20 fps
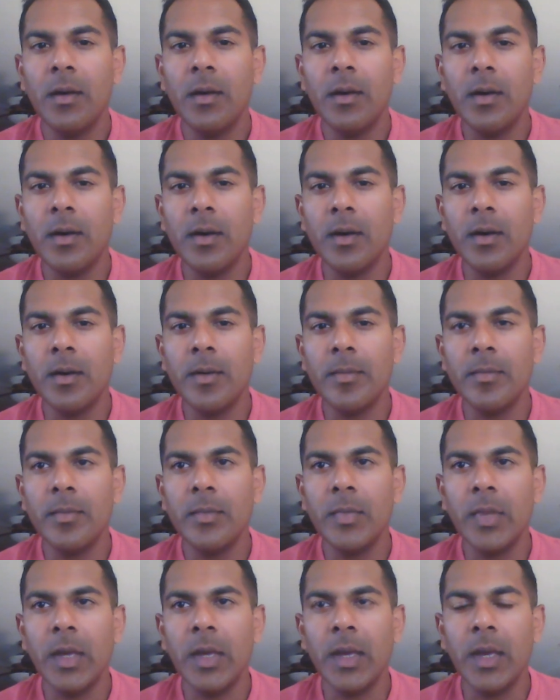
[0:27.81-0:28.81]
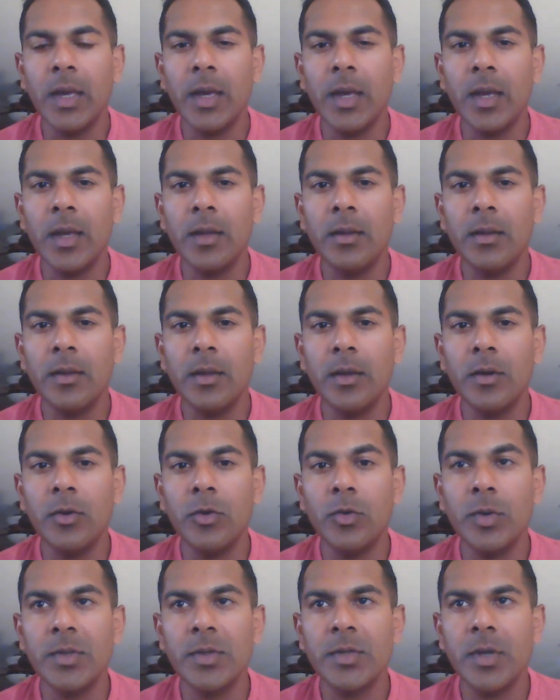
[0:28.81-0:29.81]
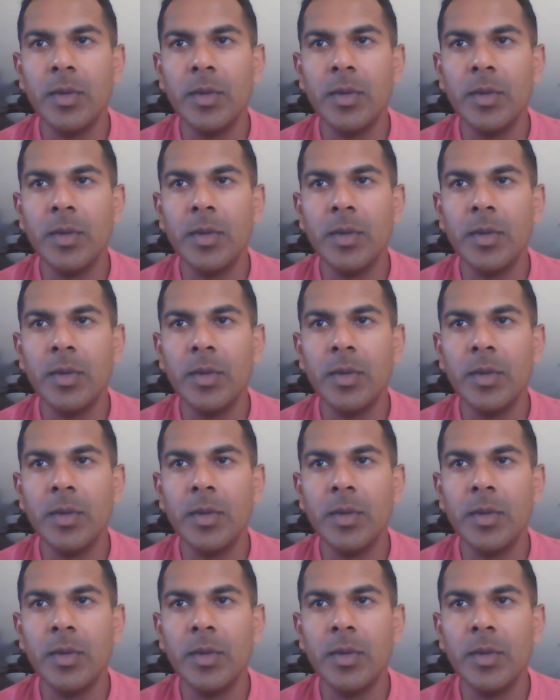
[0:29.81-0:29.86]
And they're U.S.